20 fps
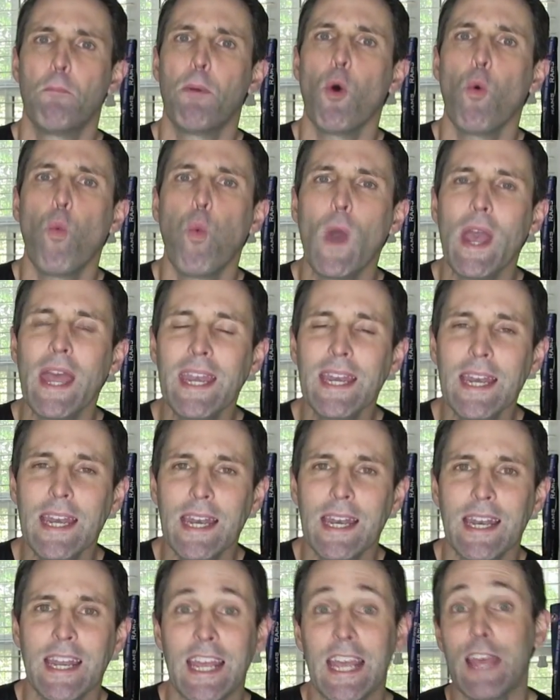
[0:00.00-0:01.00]
But
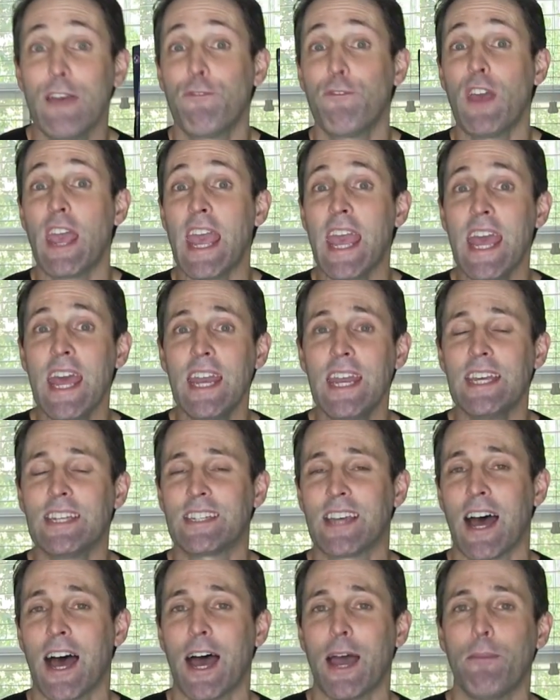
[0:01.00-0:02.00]
when, if
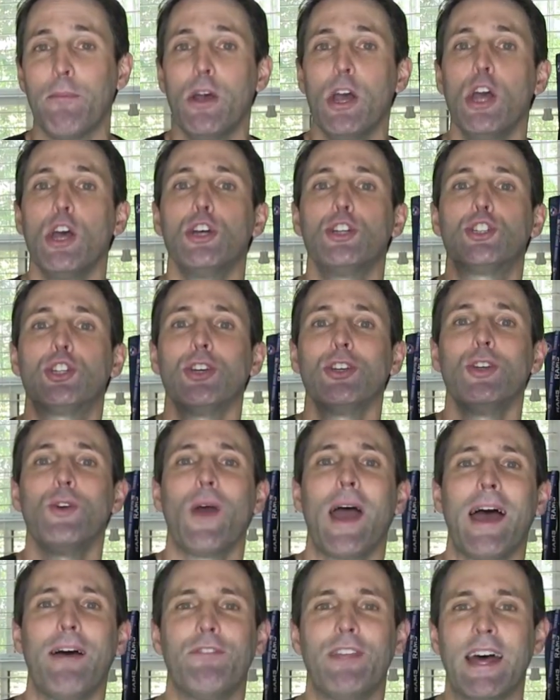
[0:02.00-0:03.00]
any time, should
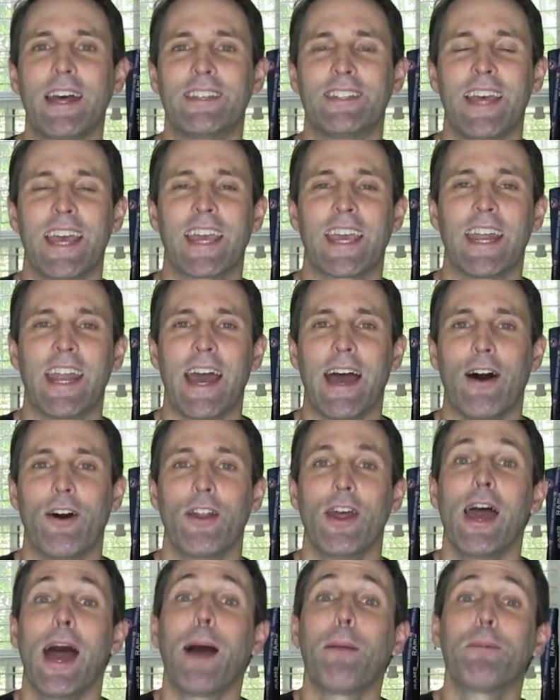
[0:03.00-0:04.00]
you have that taken out?